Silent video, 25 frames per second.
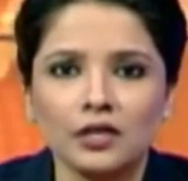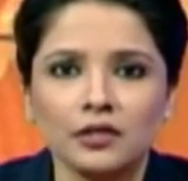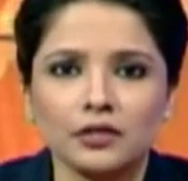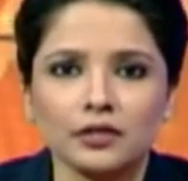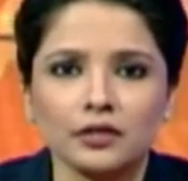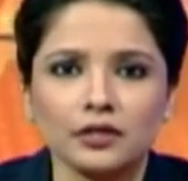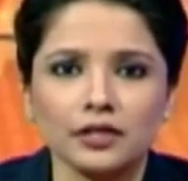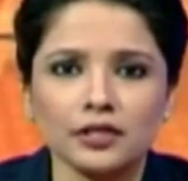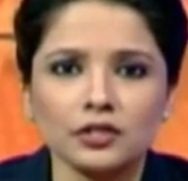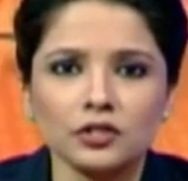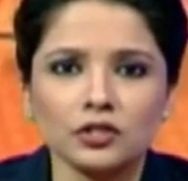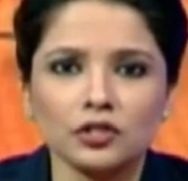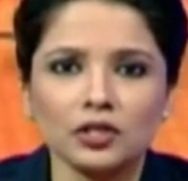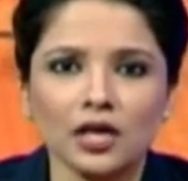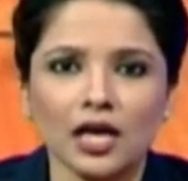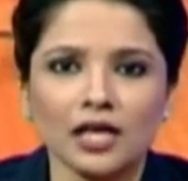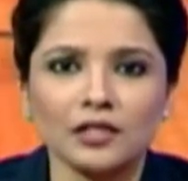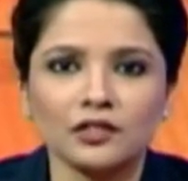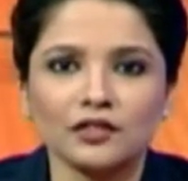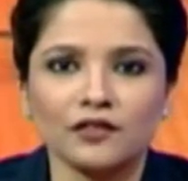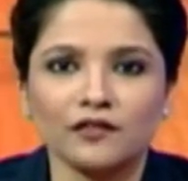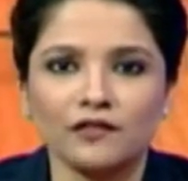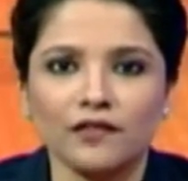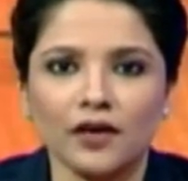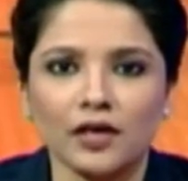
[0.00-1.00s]
to
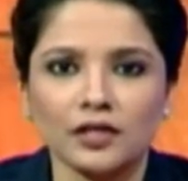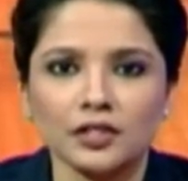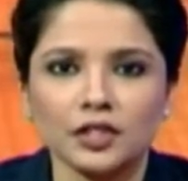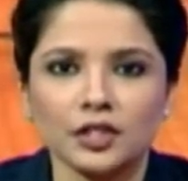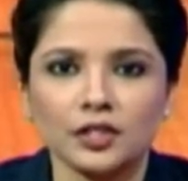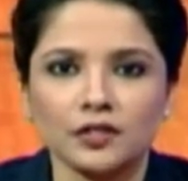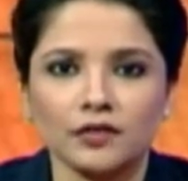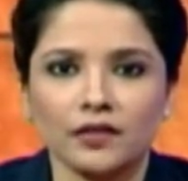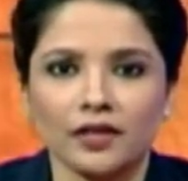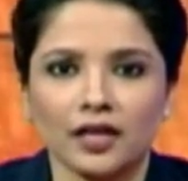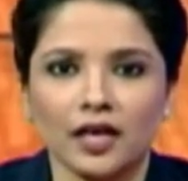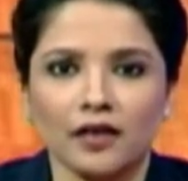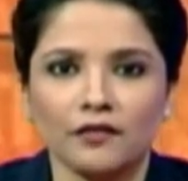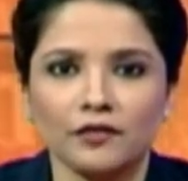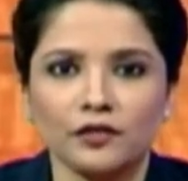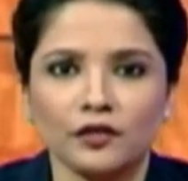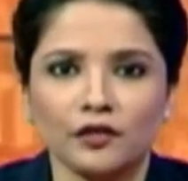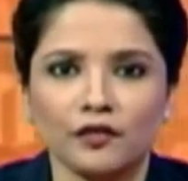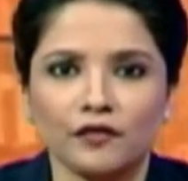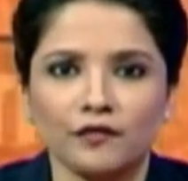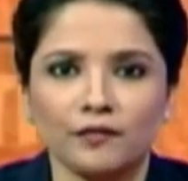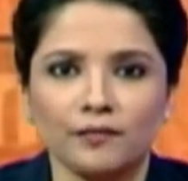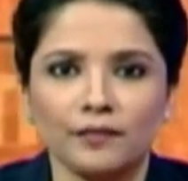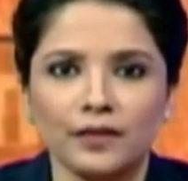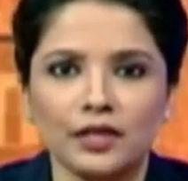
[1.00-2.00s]
discharge the functions of the
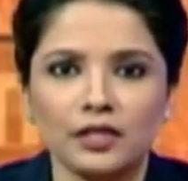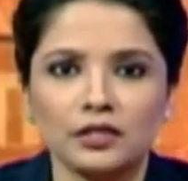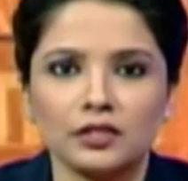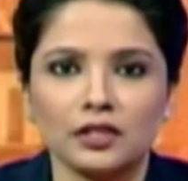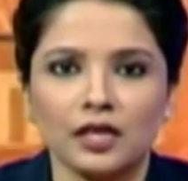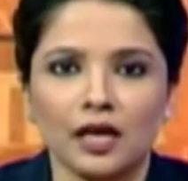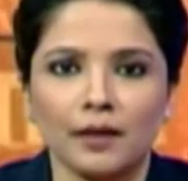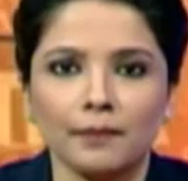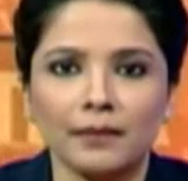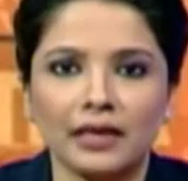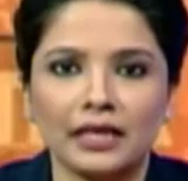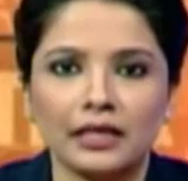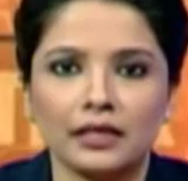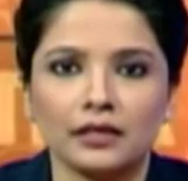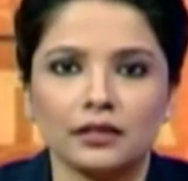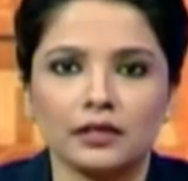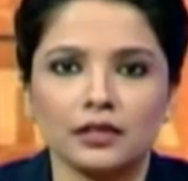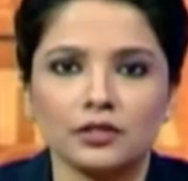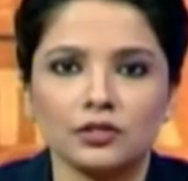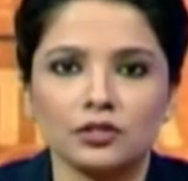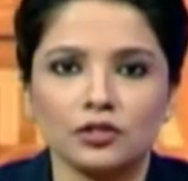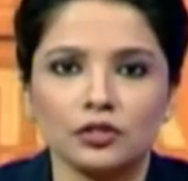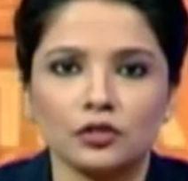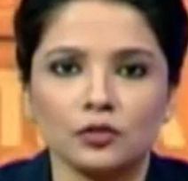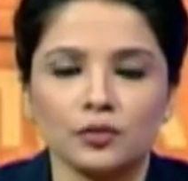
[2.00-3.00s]
governor of Mizoram in
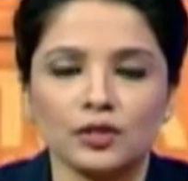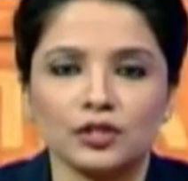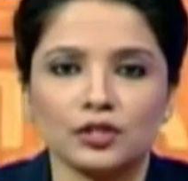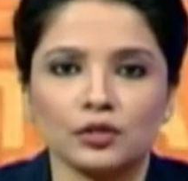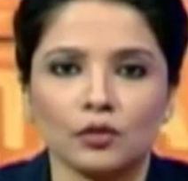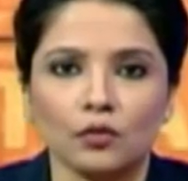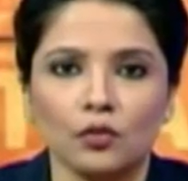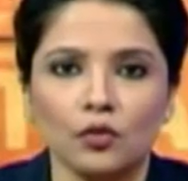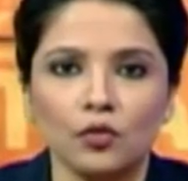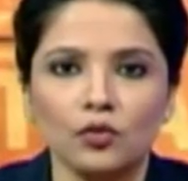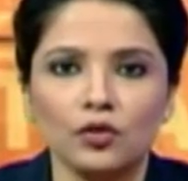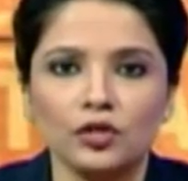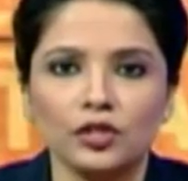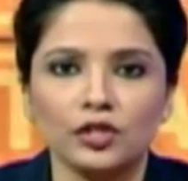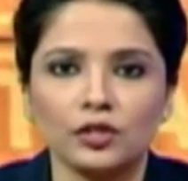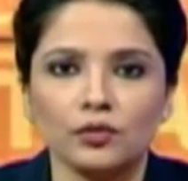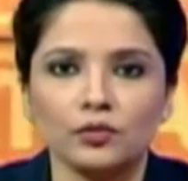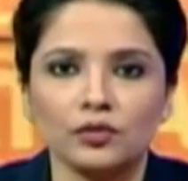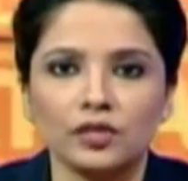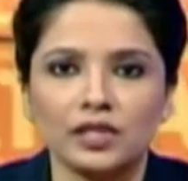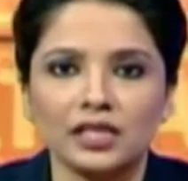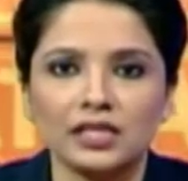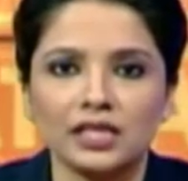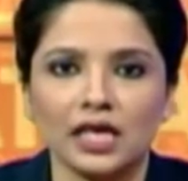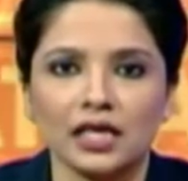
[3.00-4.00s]
addition to his own
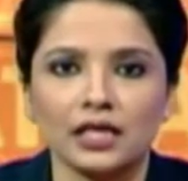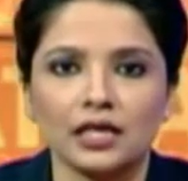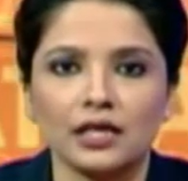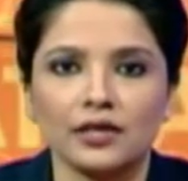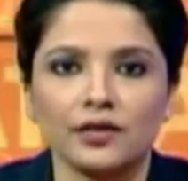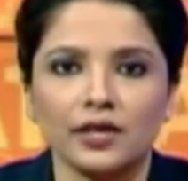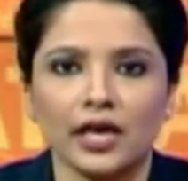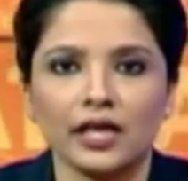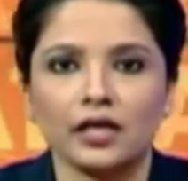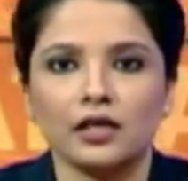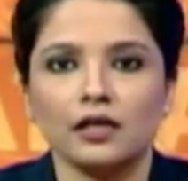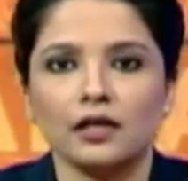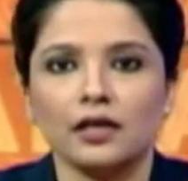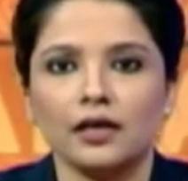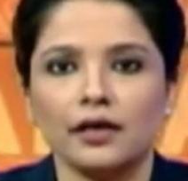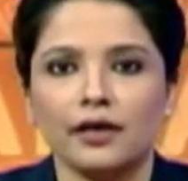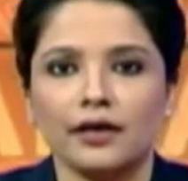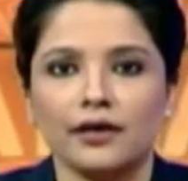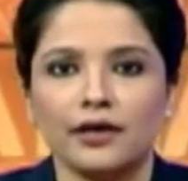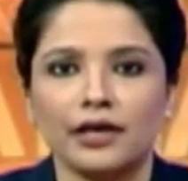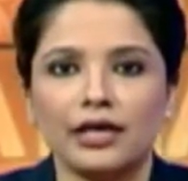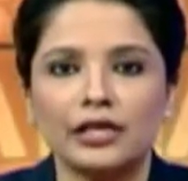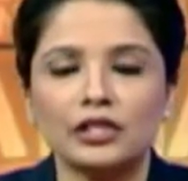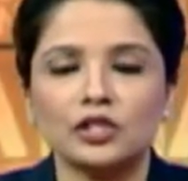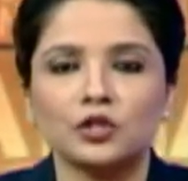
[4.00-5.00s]
duties until regular
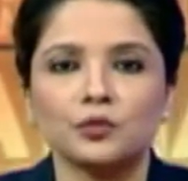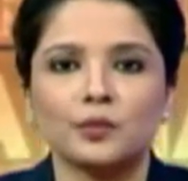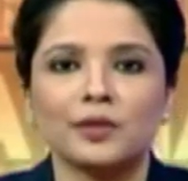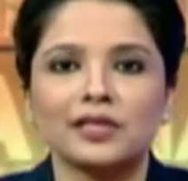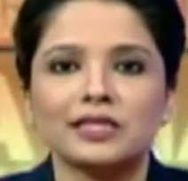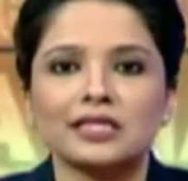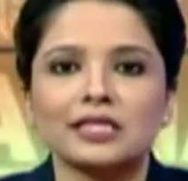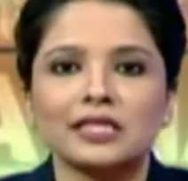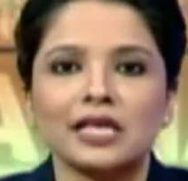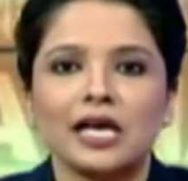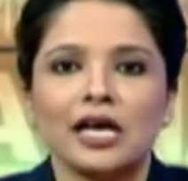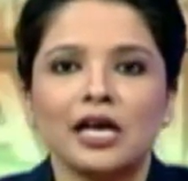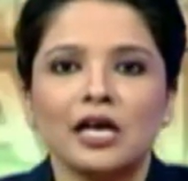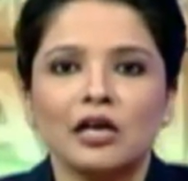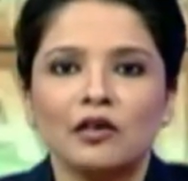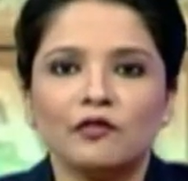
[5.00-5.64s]
arrangements